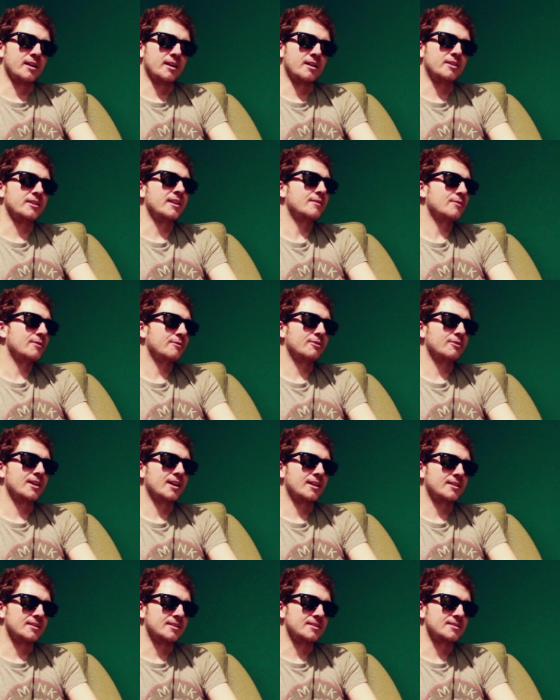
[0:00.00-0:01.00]
and I'll never
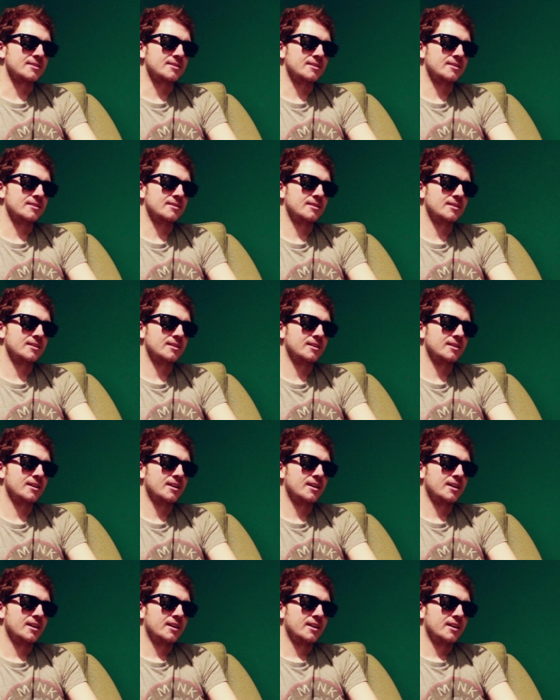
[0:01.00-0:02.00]
forget this.
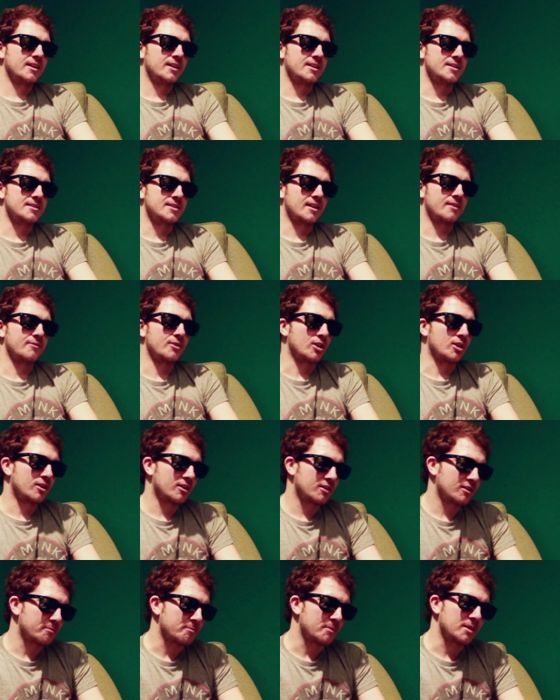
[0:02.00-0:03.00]
He said, Have you
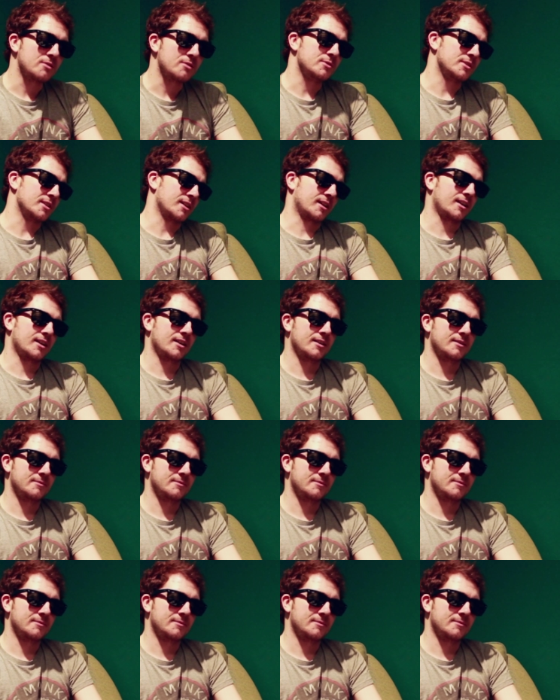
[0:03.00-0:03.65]
heard of music?